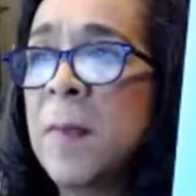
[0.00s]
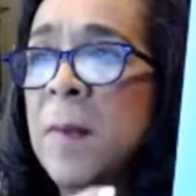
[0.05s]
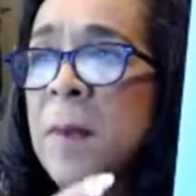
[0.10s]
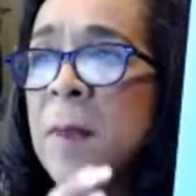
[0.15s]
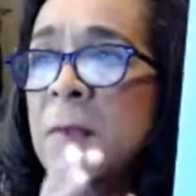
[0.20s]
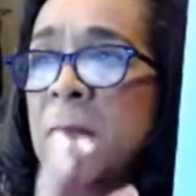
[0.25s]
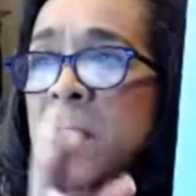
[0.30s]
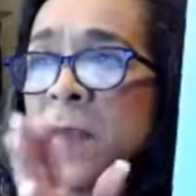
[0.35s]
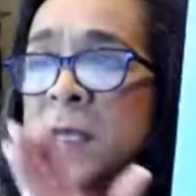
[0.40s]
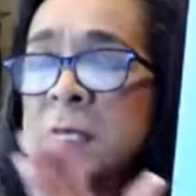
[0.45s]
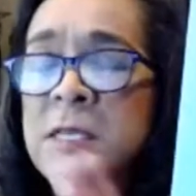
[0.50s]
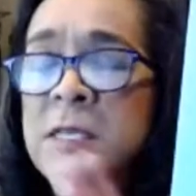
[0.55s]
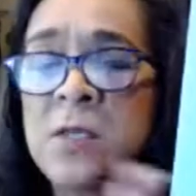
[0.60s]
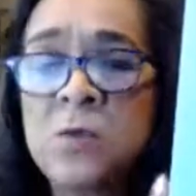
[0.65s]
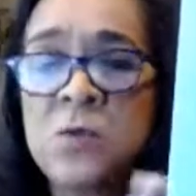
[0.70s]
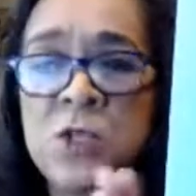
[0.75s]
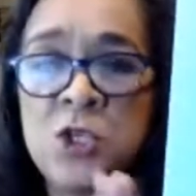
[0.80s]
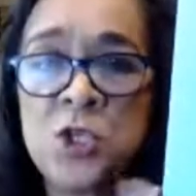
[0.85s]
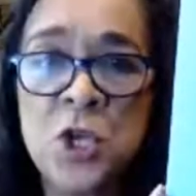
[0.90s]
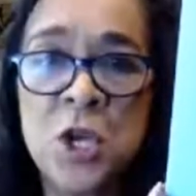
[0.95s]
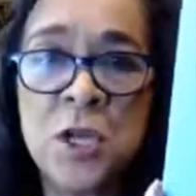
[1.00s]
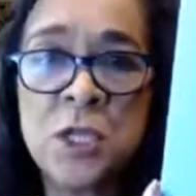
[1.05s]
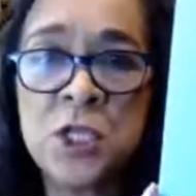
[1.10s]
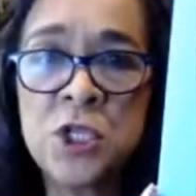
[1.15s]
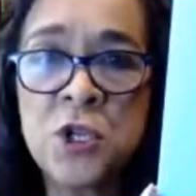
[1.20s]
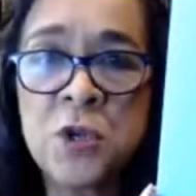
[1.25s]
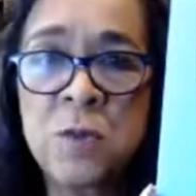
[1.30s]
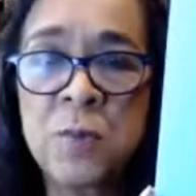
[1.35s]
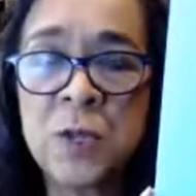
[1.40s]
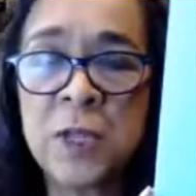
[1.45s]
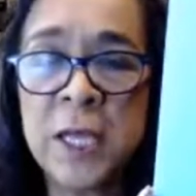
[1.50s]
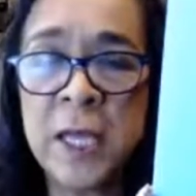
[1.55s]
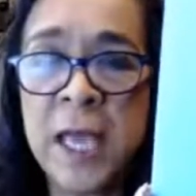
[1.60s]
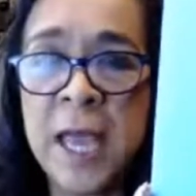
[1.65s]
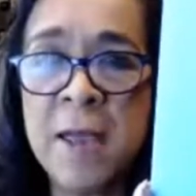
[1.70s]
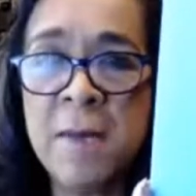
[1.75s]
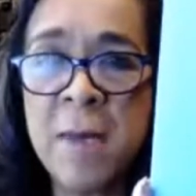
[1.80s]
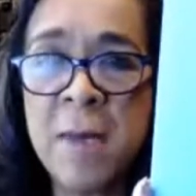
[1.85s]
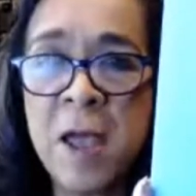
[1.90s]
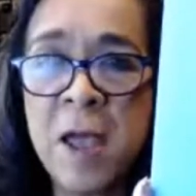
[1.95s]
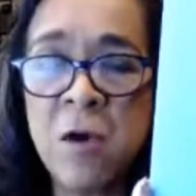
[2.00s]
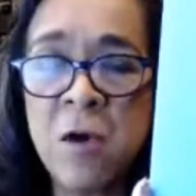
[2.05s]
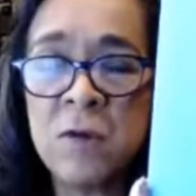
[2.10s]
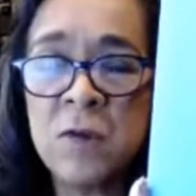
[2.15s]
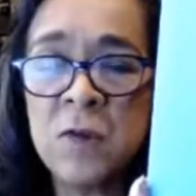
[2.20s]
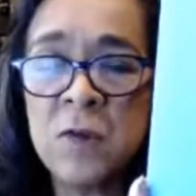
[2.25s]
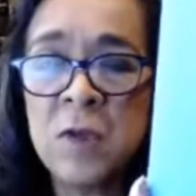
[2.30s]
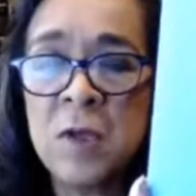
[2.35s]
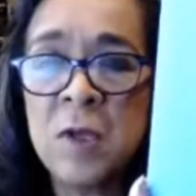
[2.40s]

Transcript: this was John's new book that came out